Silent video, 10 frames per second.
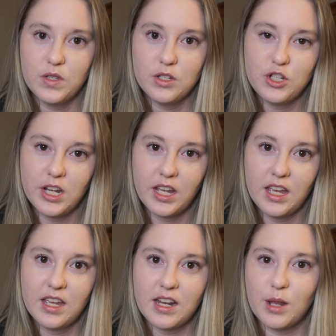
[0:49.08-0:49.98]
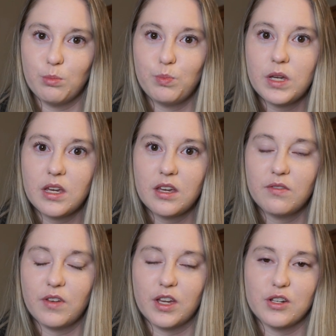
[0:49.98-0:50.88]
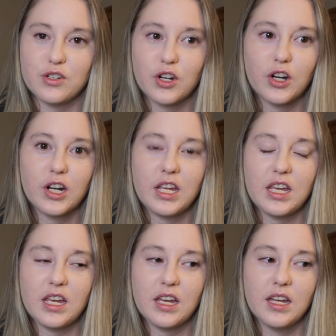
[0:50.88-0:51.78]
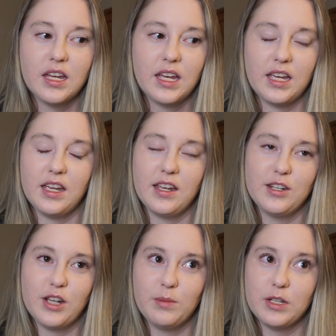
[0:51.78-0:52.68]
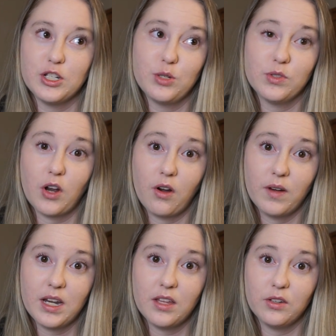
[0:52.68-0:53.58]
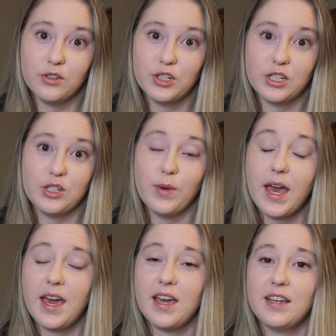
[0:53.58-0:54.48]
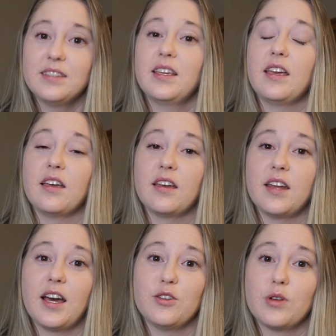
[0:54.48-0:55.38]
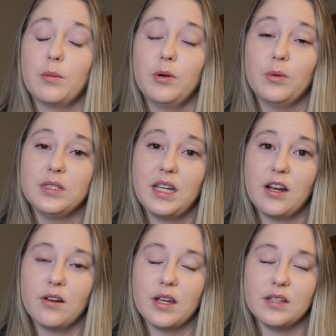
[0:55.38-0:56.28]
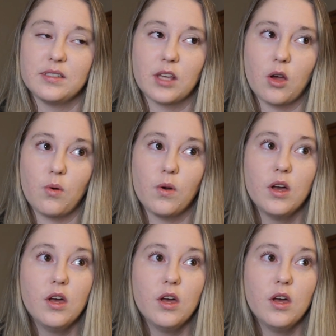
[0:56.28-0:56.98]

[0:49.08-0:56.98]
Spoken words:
chicken and beef and turkey, and I mean, she was already allergic to eggs and had trouble with dairy, so